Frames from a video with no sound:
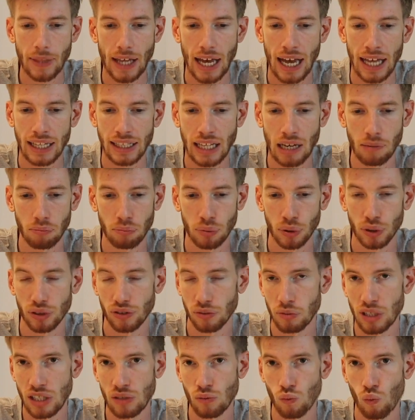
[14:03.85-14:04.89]
and that puts
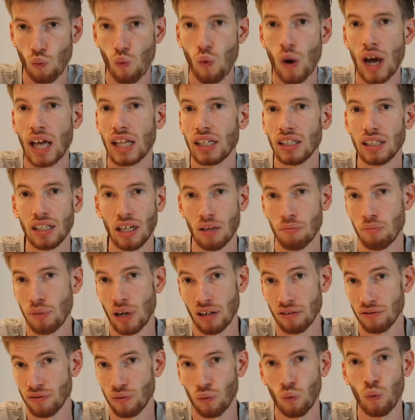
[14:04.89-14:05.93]
me well
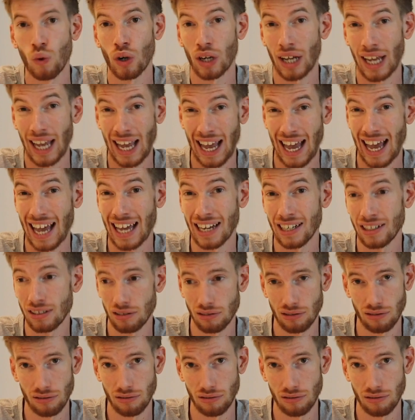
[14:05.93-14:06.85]
above what I had